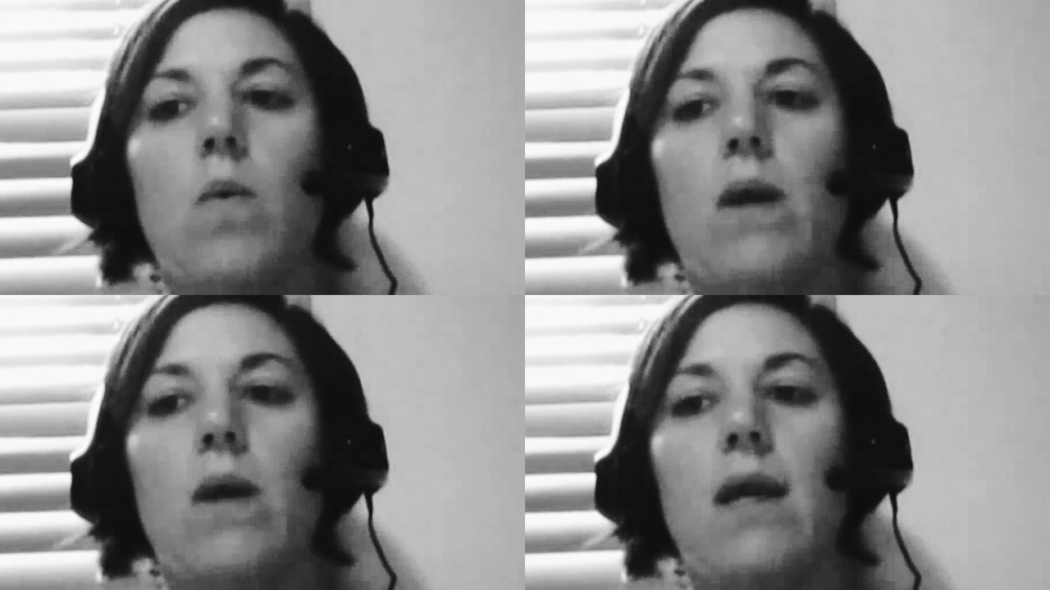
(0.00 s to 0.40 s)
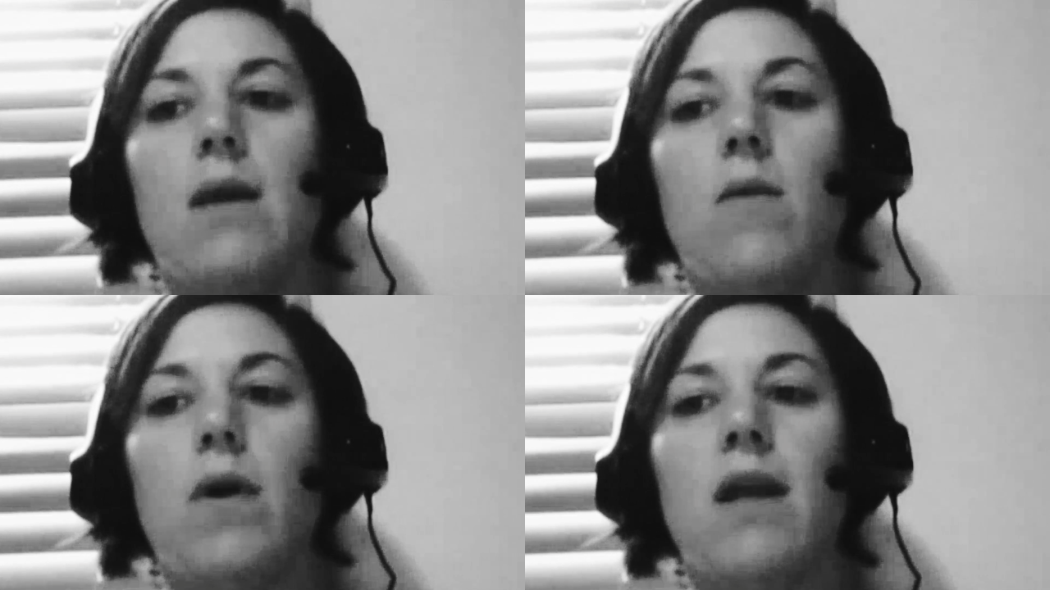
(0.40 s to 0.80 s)

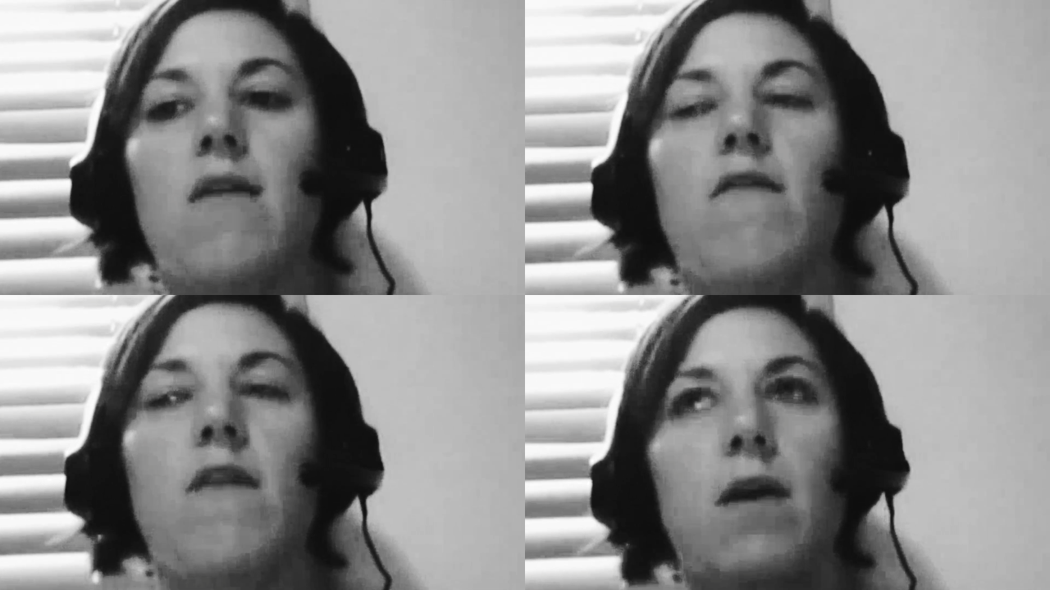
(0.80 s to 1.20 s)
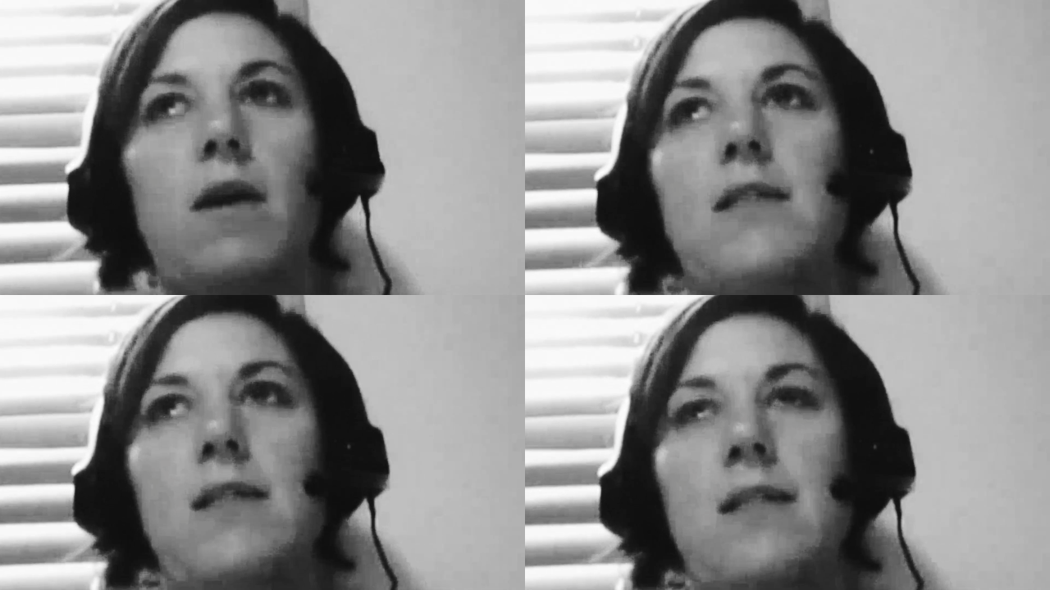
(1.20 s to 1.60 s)
we will get
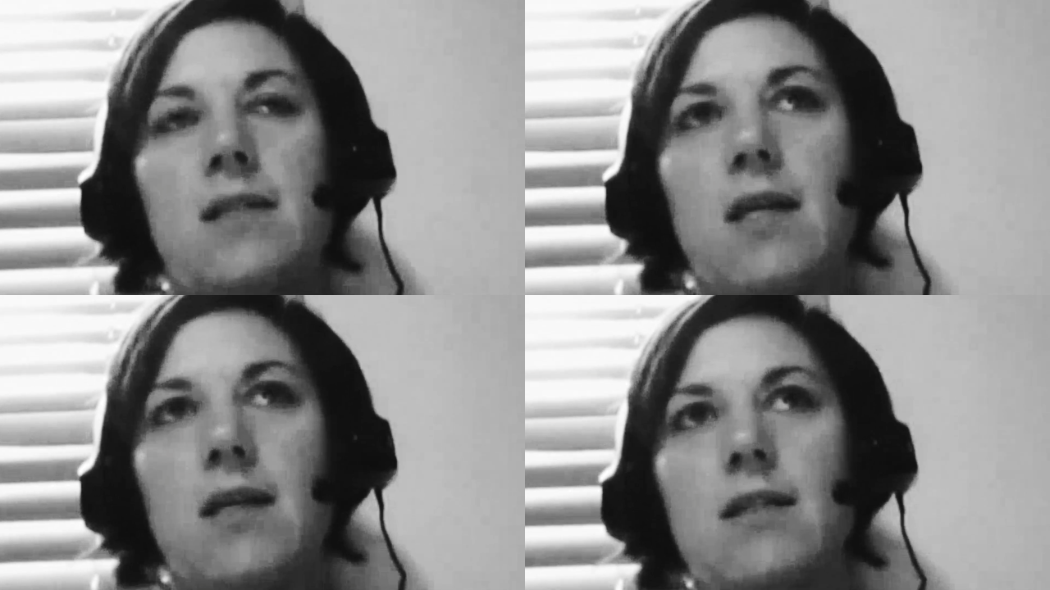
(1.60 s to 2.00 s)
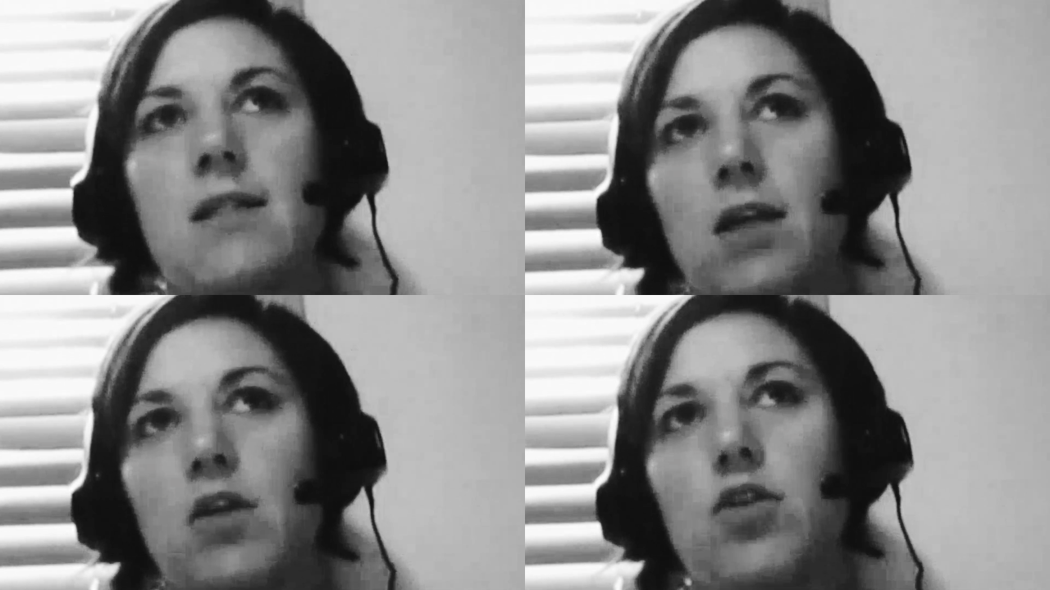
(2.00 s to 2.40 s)
very distinct
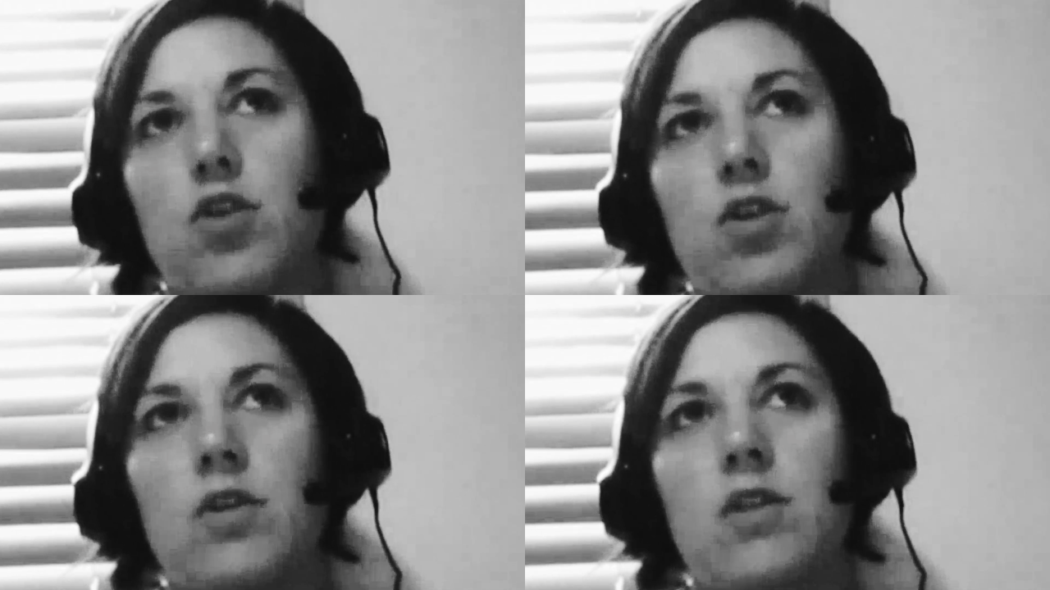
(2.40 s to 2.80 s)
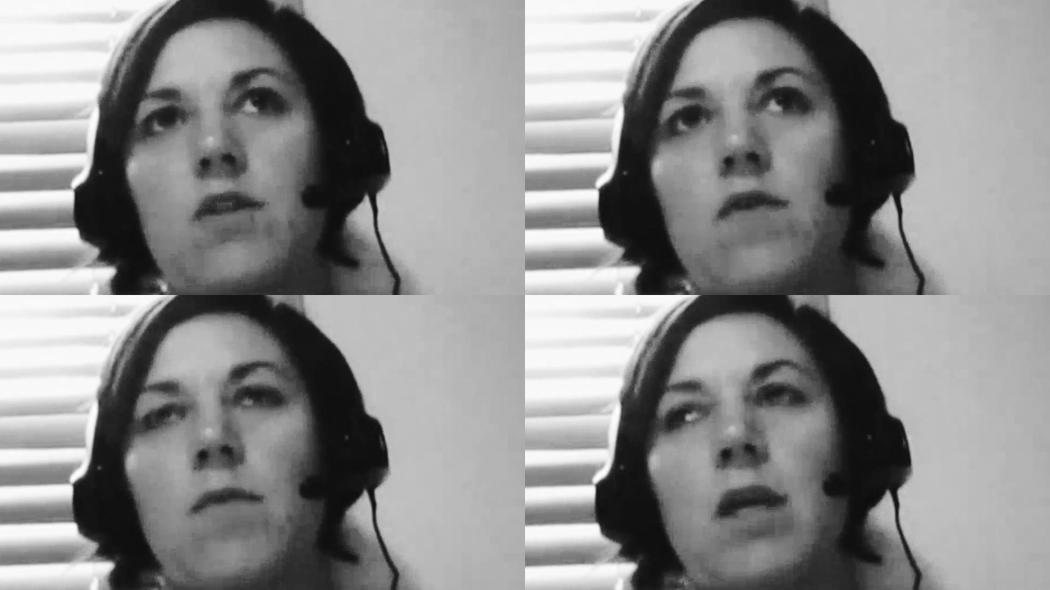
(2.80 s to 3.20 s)

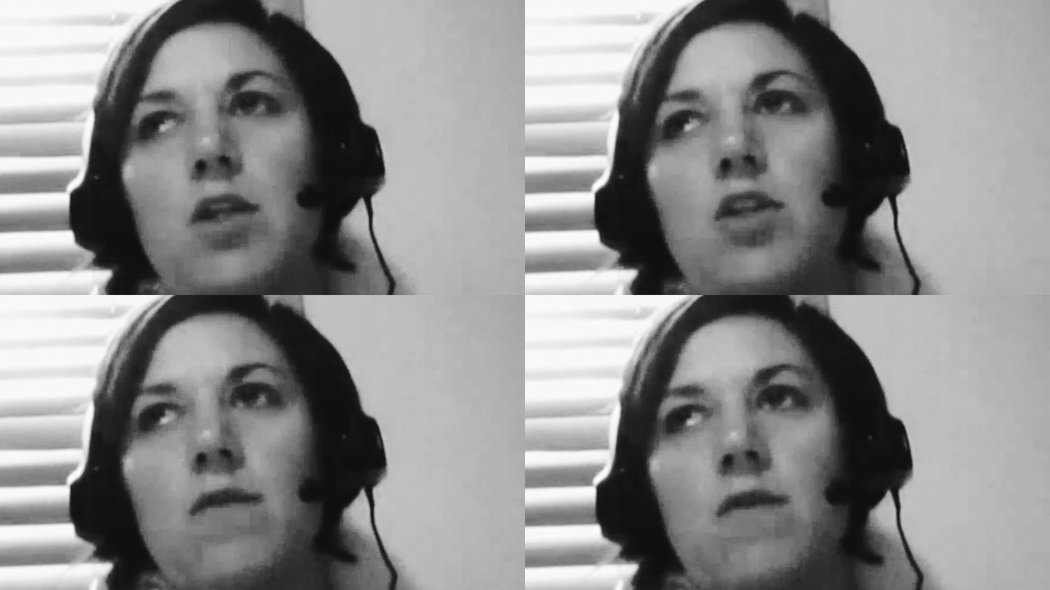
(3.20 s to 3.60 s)
signatures from each of